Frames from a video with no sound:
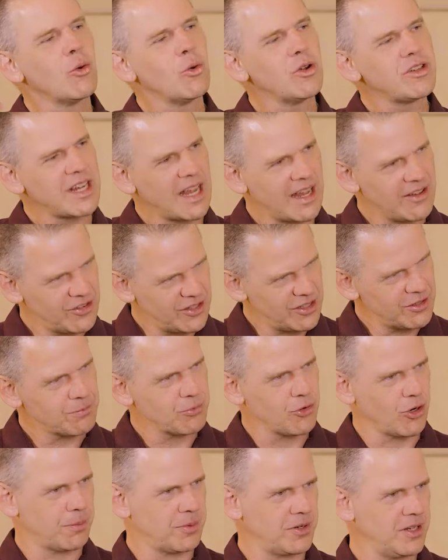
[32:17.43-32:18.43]
which has this
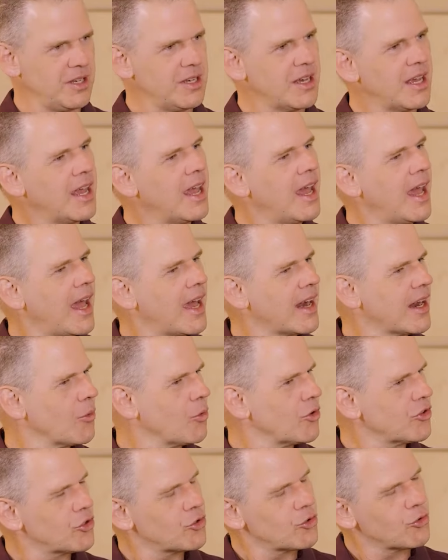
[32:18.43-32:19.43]
property, and I
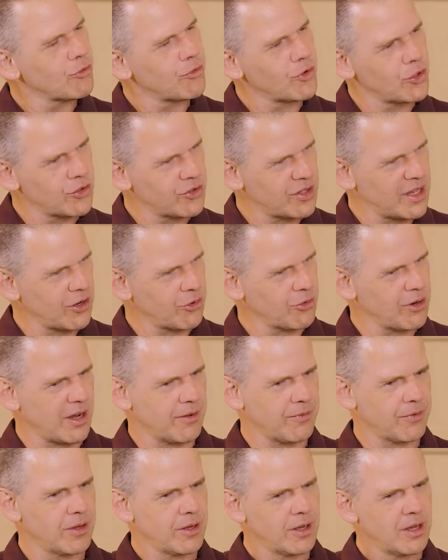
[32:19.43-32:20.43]
want to traverse that
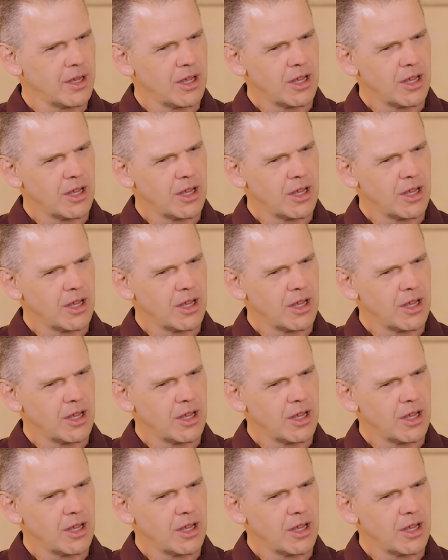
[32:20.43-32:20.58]
graph.